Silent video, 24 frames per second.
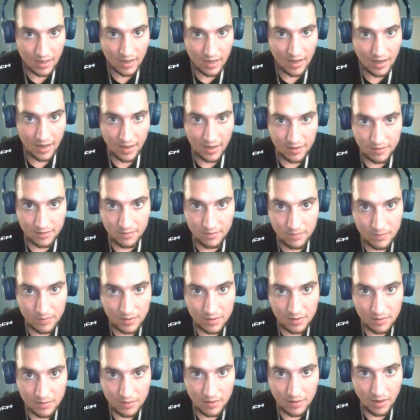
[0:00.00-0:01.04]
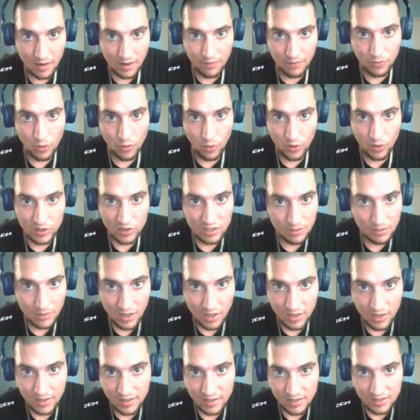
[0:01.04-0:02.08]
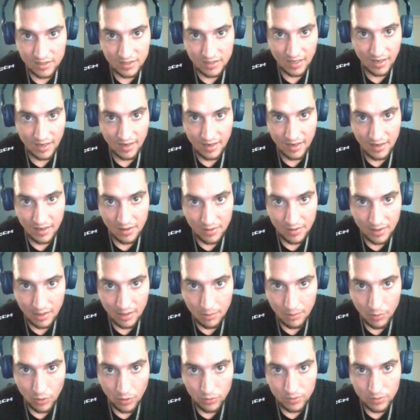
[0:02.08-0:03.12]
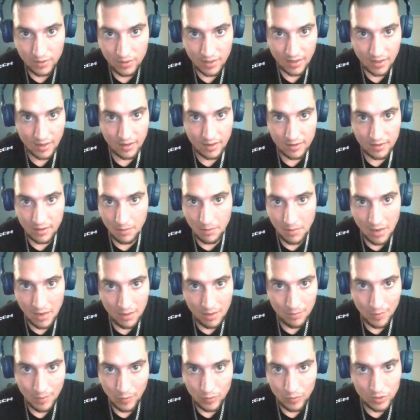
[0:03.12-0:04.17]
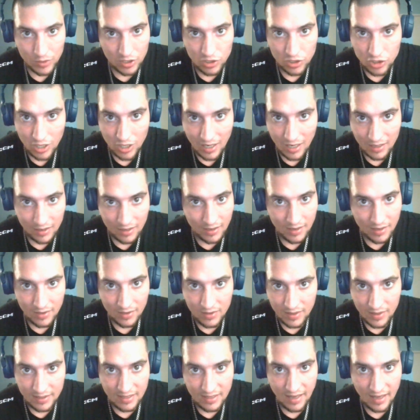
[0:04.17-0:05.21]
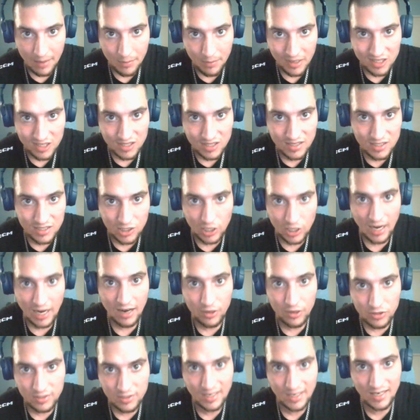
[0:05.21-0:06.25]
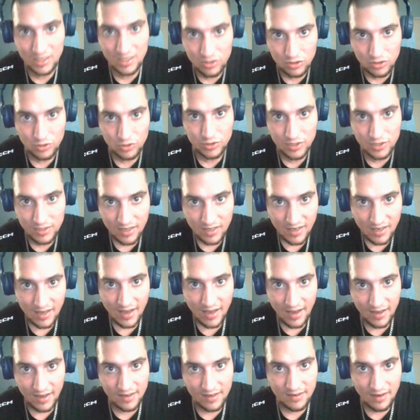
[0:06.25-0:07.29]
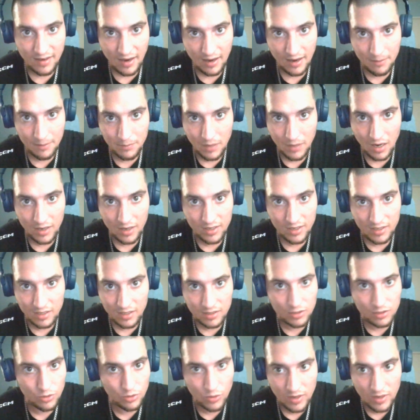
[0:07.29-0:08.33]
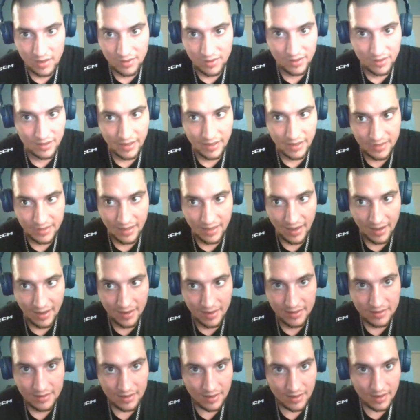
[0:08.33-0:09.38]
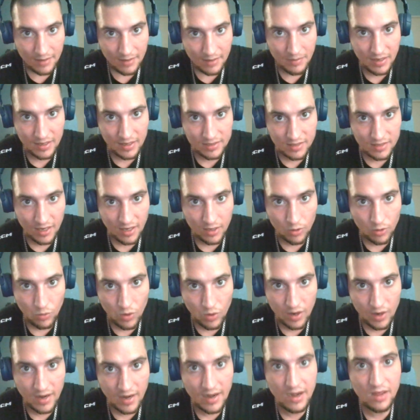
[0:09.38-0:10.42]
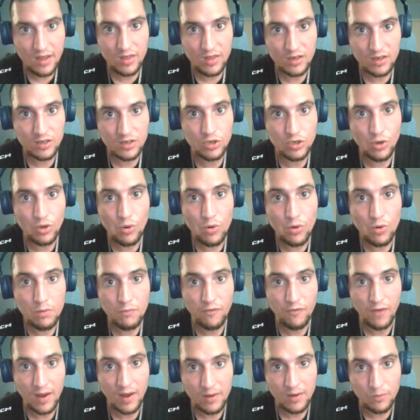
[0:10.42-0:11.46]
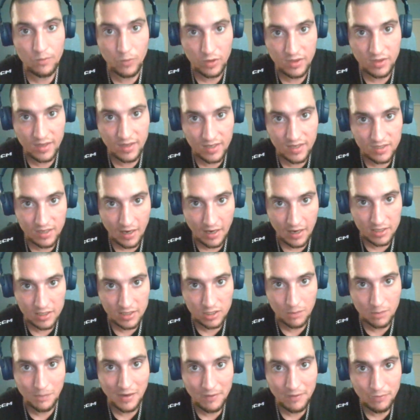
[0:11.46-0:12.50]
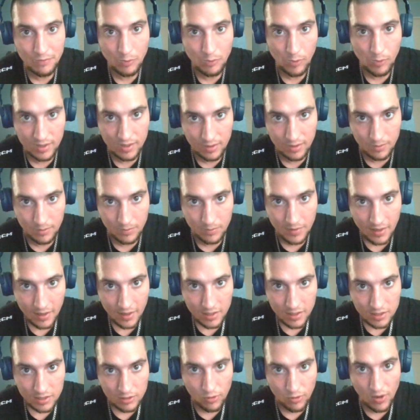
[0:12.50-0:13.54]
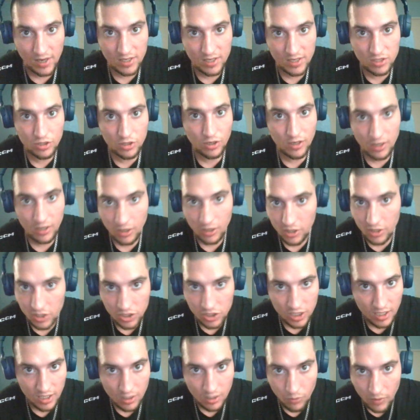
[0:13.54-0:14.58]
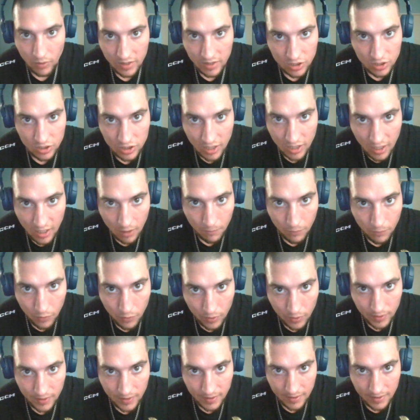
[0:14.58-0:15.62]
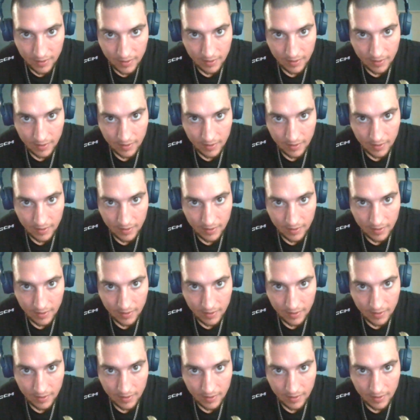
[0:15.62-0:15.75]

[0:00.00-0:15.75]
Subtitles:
And of course, I'm not going to say anything about them hitting me with the truck or anything like that because these are Hell's Angels and I'm not going to do anything like that because I don't want anything to do with fighting with these guys or beefing with them. So I just took it on the chin and went to jail for it.